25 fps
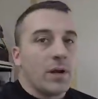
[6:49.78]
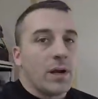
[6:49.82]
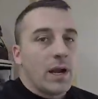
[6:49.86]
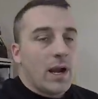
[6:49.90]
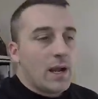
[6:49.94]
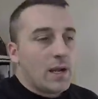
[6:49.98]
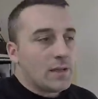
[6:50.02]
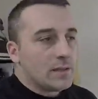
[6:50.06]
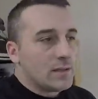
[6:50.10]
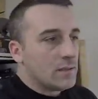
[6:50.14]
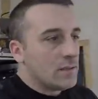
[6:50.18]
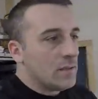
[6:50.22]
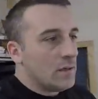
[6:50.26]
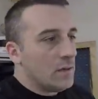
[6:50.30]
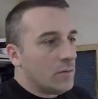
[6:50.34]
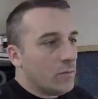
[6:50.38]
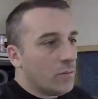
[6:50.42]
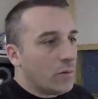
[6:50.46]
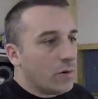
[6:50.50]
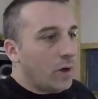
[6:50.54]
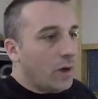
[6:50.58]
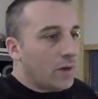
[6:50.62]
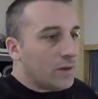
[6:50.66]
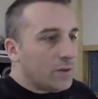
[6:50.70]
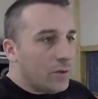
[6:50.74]
guys,
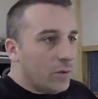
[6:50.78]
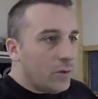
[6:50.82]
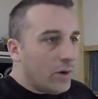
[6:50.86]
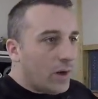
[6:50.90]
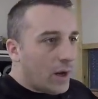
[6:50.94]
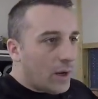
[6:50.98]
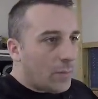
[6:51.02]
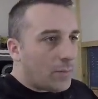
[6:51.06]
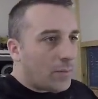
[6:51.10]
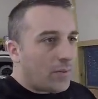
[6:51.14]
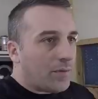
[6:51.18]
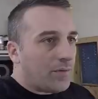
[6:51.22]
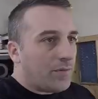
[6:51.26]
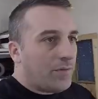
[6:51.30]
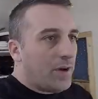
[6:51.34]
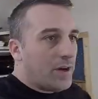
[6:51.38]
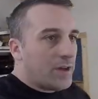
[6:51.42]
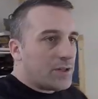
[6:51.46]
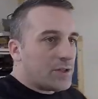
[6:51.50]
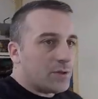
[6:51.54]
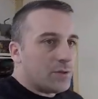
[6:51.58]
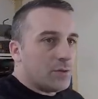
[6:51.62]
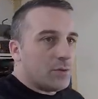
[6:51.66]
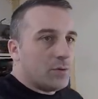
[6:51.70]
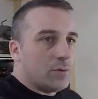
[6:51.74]
we're not doing a
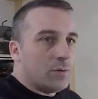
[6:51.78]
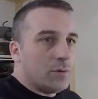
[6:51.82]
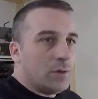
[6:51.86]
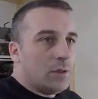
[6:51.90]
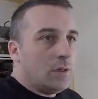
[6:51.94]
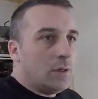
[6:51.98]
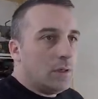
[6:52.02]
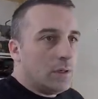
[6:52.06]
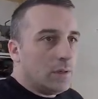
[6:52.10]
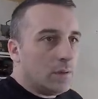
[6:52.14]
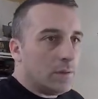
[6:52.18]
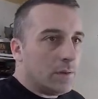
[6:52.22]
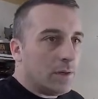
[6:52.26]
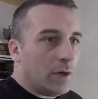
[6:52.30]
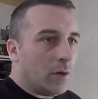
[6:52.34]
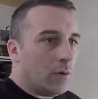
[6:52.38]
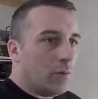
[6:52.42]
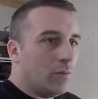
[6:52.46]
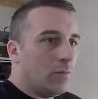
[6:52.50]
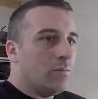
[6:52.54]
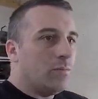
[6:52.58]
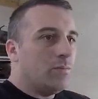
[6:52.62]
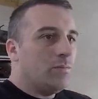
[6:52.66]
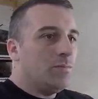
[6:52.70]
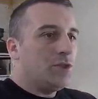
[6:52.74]
professional, you
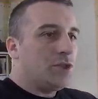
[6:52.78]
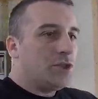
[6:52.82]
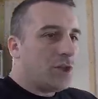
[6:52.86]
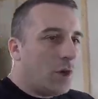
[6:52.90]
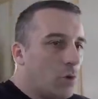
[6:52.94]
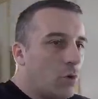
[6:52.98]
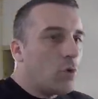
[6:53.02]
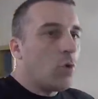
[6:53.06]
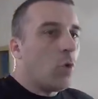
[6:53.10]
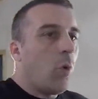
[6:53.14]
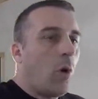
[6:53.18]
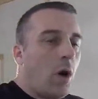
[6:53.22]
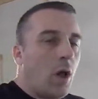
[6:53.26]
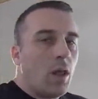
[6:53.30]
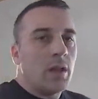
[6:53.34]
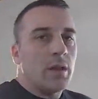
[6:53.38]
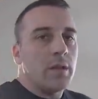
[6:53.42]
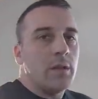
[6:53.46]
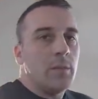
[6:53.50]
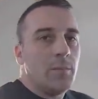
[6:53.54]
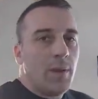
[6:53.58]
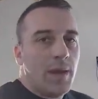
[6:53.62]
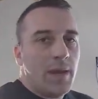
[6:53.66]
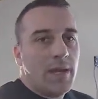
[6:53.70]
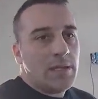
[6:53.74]
know, show
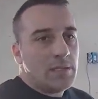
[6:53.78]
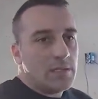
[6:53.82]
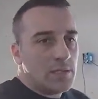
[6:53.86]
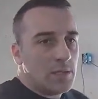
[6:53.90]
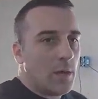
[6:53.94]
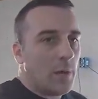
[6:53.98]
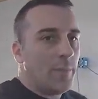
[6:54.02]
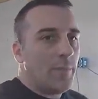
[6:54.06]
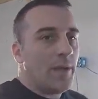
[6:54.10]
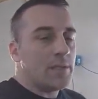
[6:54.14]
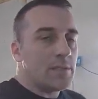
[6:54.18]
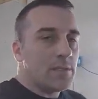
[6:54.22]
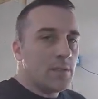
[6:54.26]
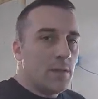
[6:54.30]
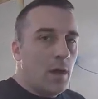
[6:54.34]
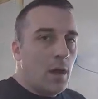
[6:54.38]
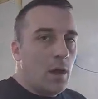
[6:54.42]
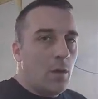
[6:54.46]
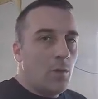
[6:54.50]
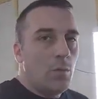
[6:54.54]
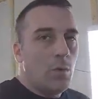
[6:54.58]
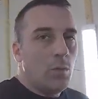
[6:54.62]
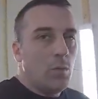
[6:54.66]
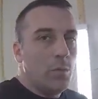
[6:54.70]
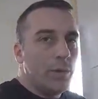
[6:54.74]
quality paint job. That's
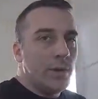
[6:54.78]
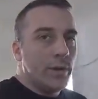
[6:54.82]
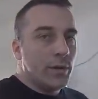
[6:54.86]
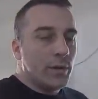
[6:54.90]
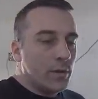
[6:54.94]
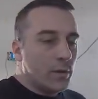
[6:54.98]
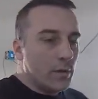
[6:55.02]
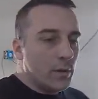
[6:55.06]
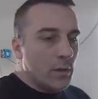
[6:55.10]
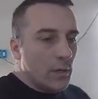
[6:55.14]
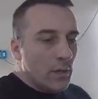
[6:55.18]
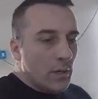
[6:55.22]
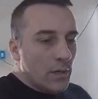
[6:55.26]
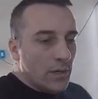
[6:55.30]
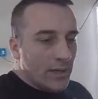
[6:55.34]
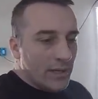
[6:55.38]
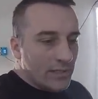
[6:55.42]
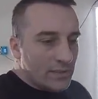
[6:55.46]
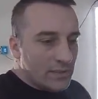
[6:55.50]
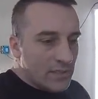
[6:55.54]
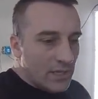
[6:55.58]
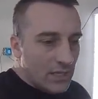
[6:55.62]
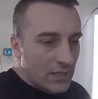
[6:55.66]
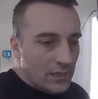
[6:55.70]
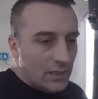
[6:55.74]
not what we're
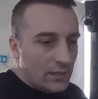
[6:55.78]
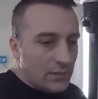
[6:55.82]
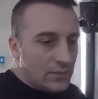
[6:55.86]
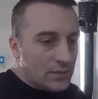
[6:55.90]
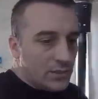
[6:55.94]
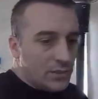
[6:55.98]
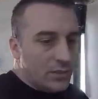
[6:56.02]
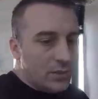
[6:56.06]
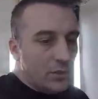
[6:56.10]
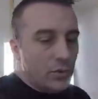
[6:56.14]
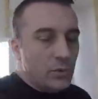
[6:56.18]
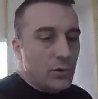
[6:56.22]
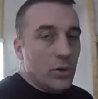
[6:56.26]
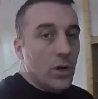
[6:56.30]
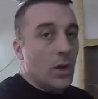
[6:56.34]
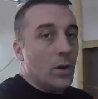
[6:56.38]
intending to do.